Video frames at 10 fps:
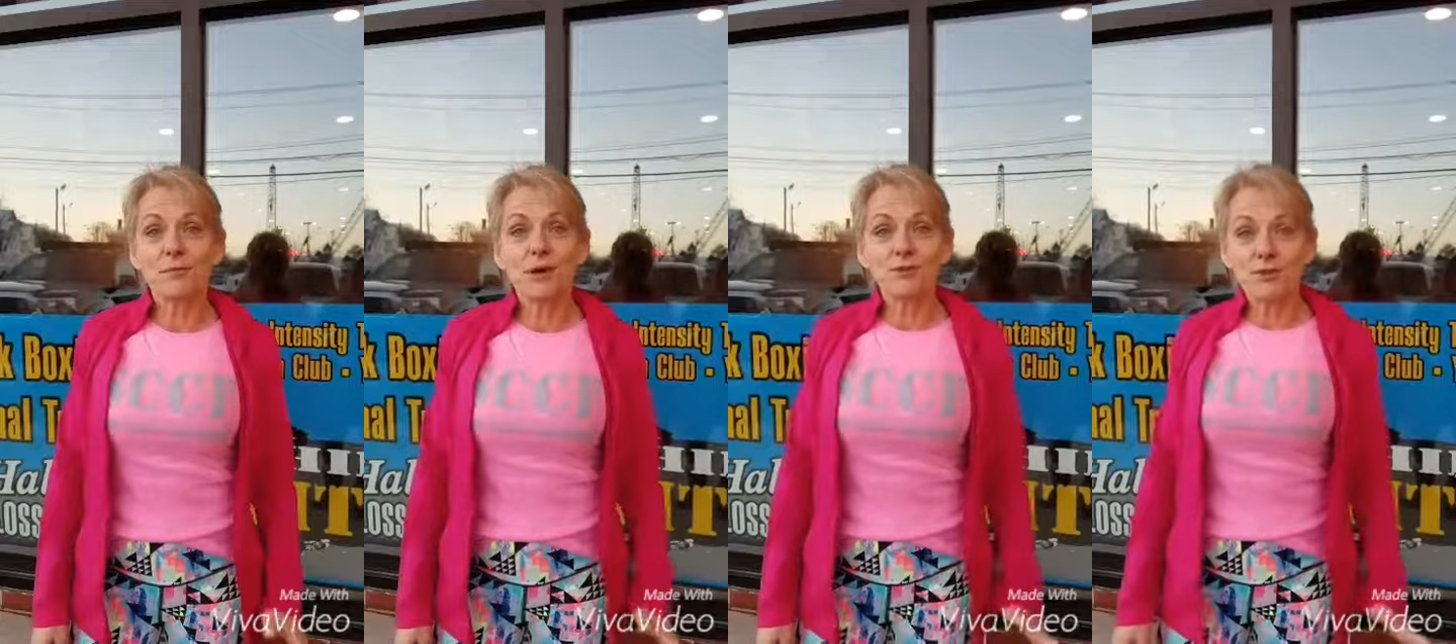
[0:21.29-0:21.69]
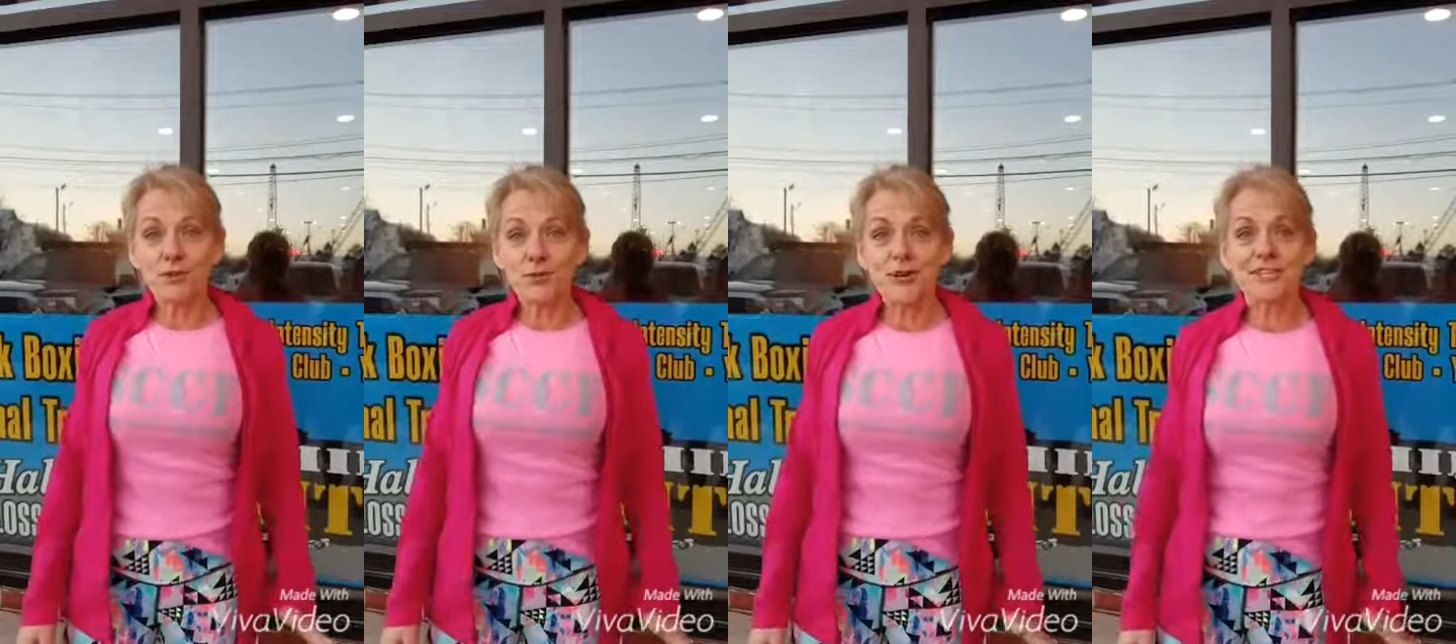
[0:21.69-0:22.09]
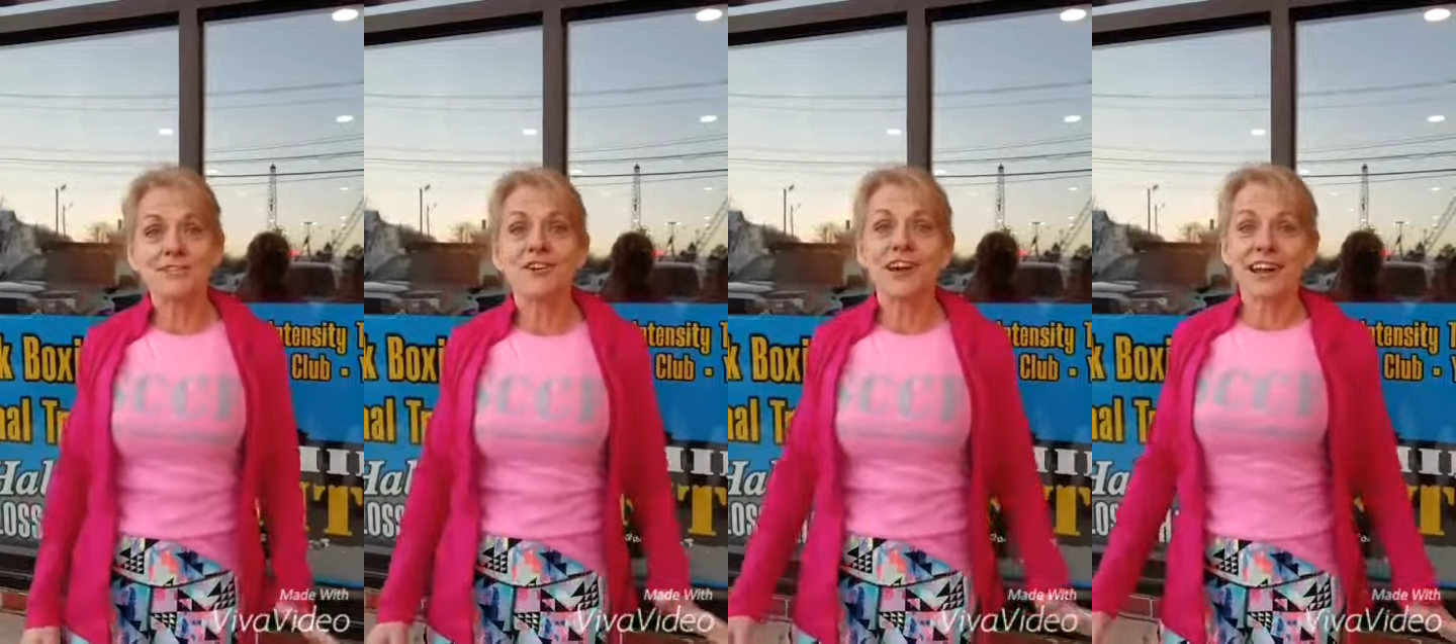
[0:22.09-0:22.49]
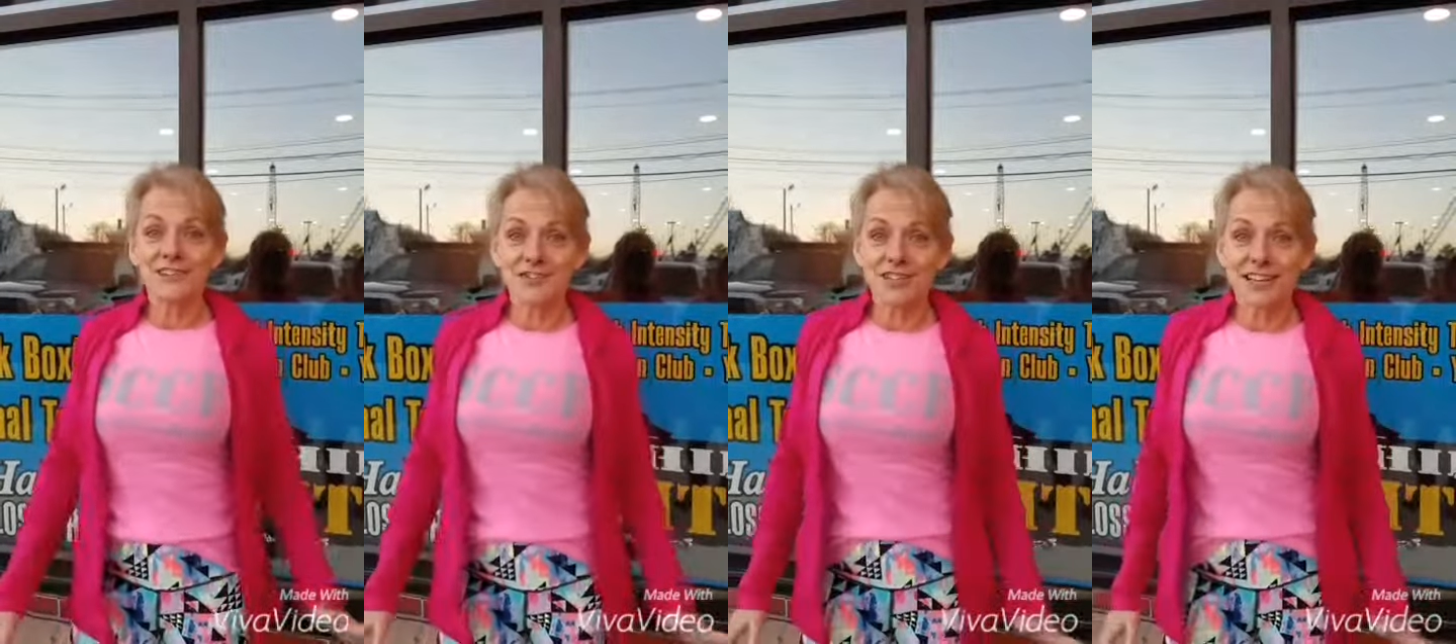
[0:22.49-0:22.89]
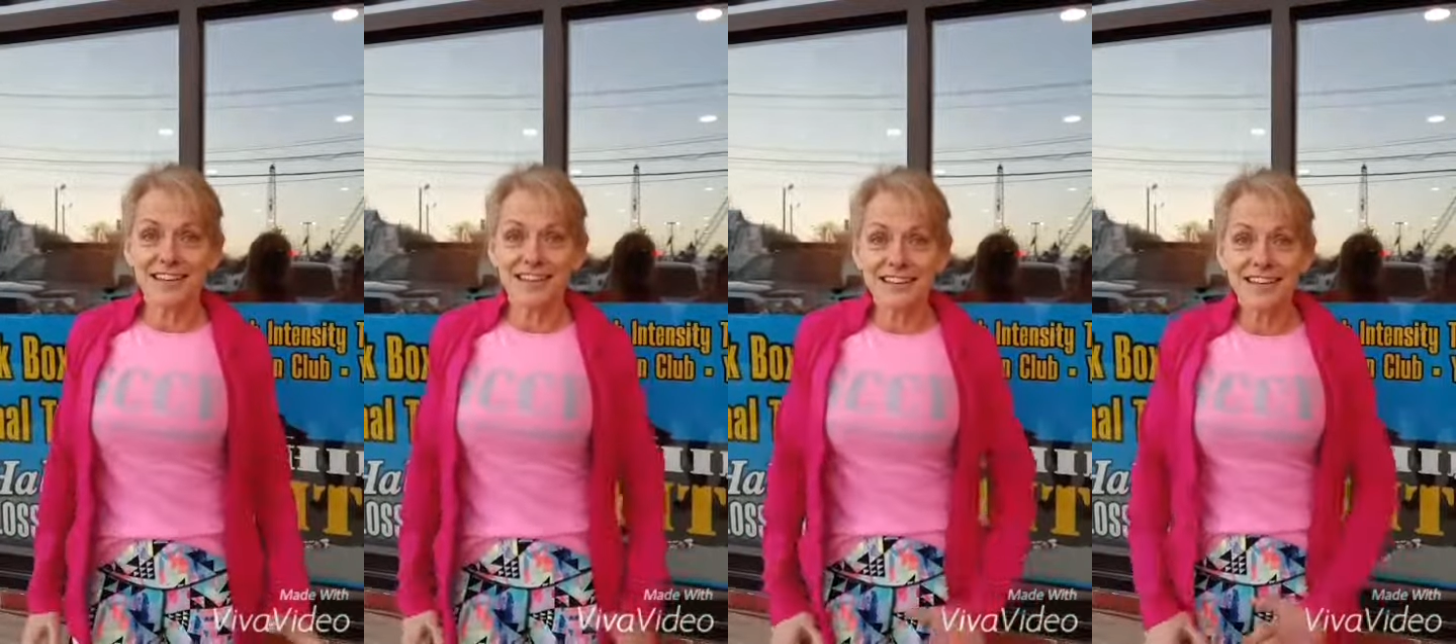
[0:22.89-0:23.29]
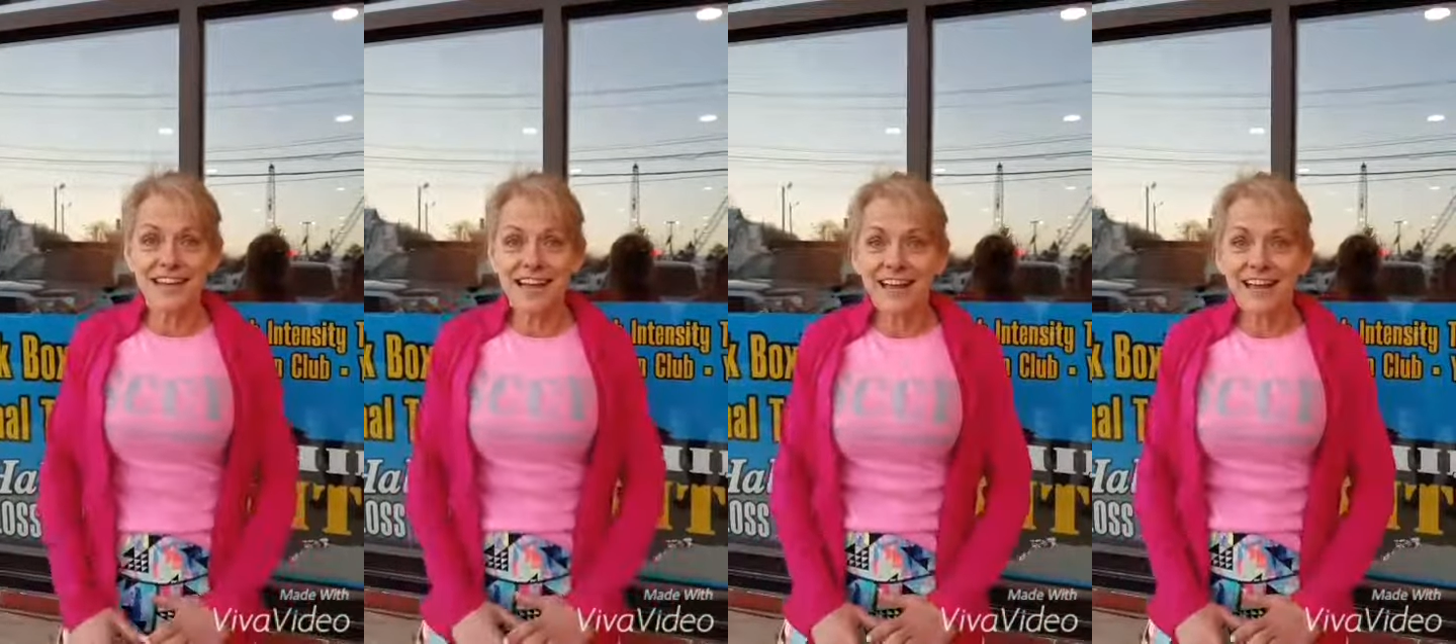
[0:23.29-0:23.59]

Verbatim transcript: about two weeks of not exercising